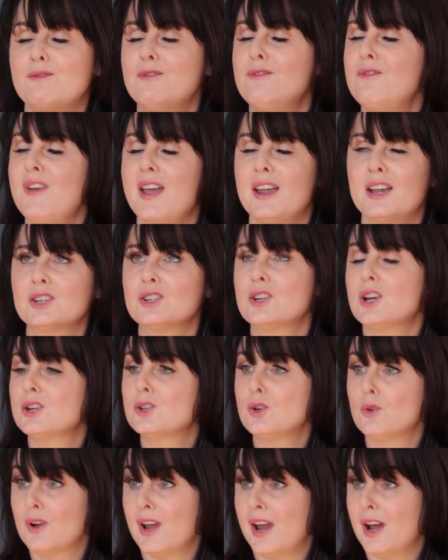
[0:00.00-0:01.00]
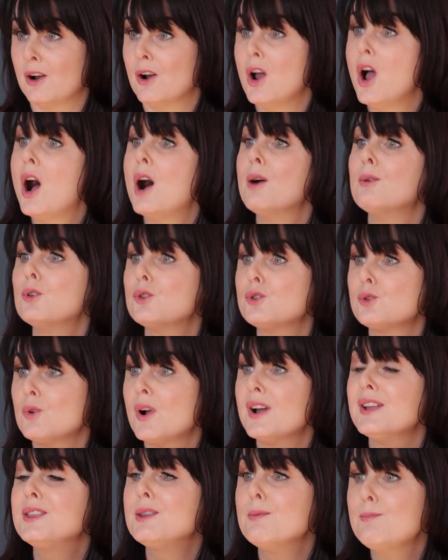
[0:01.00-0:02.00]
feck it, I don't care. I'm going to
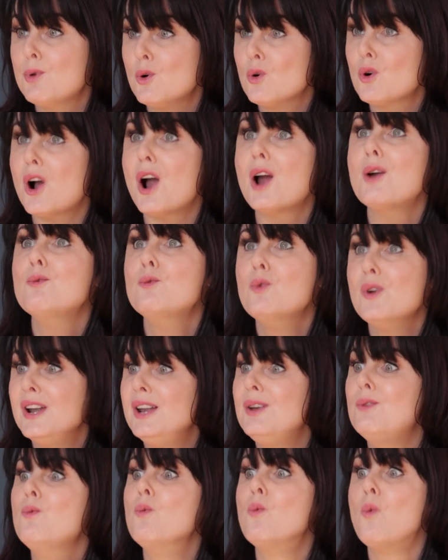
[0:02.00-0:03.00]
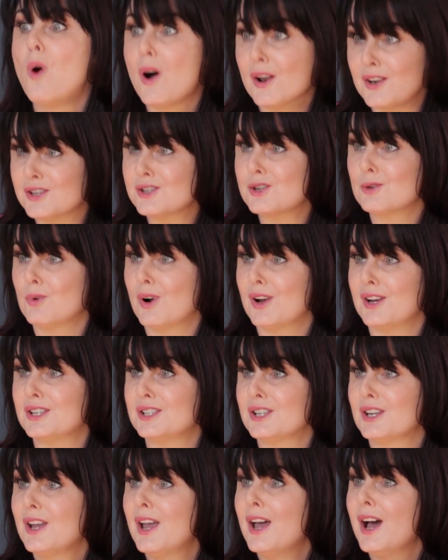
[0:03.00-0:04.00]
write the book I really want to
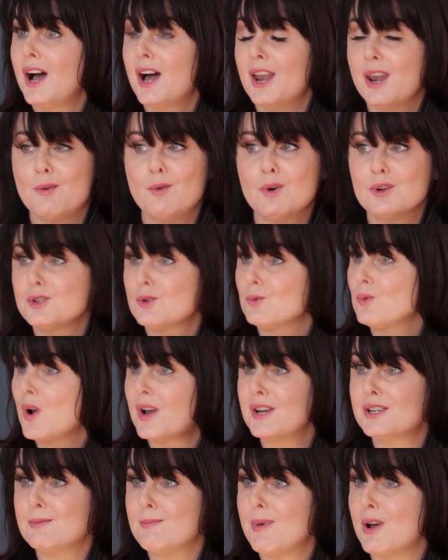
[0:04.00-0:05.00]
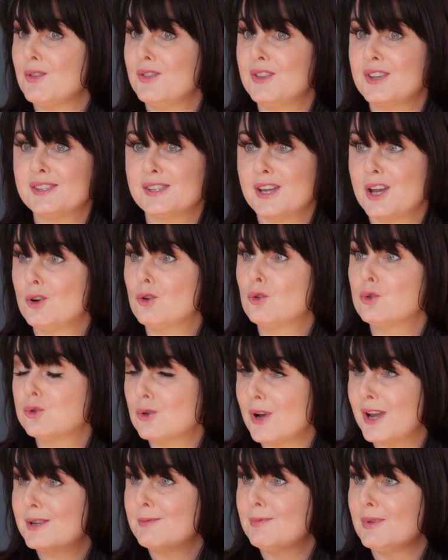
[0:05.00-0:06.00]
write. And I want to write about this
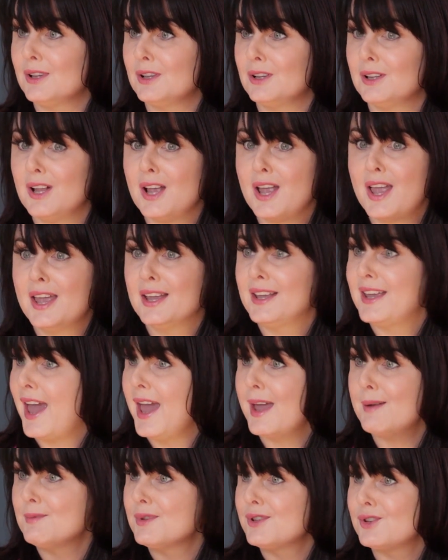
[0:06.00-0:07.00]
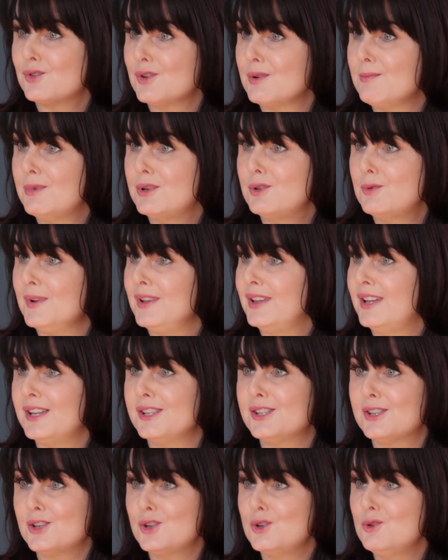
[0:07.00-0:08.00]
incredible chemistry between
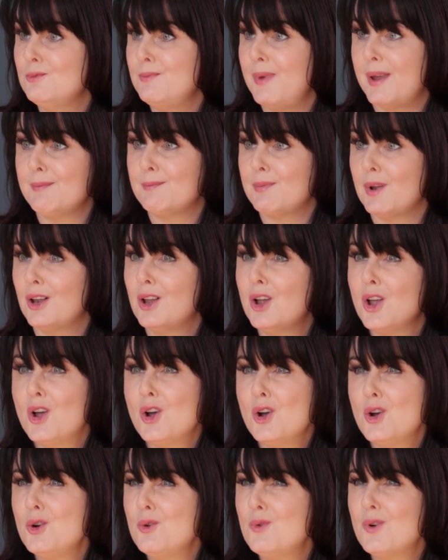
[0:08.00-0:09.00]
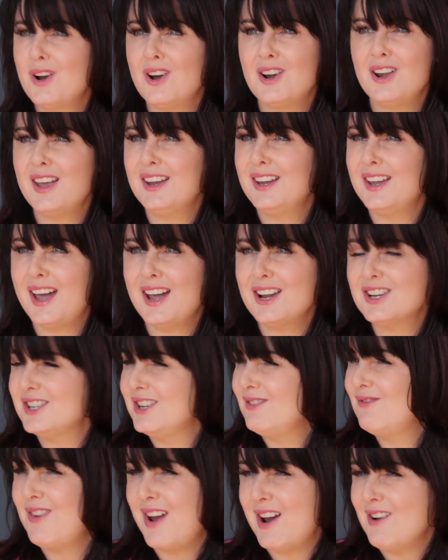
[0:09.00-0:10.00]
these two people who are
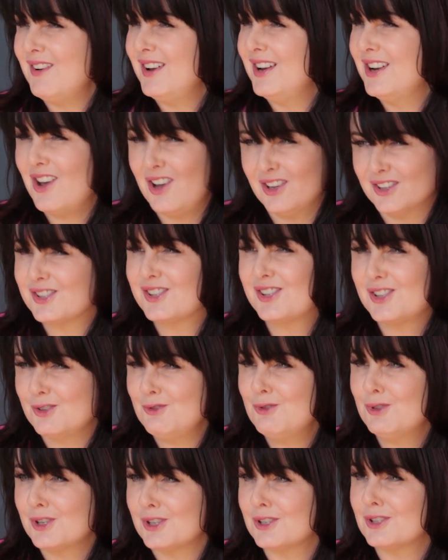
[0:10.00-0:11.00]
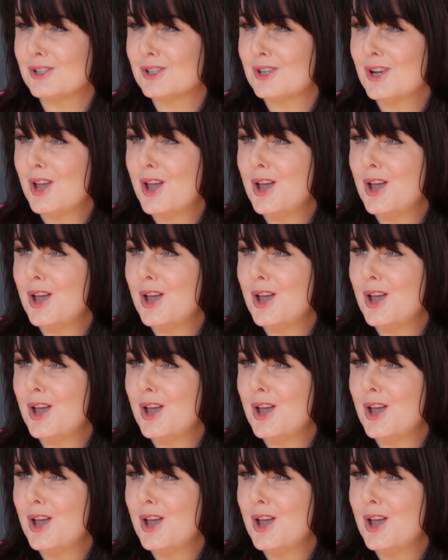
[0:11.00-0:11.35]
actually very not suited.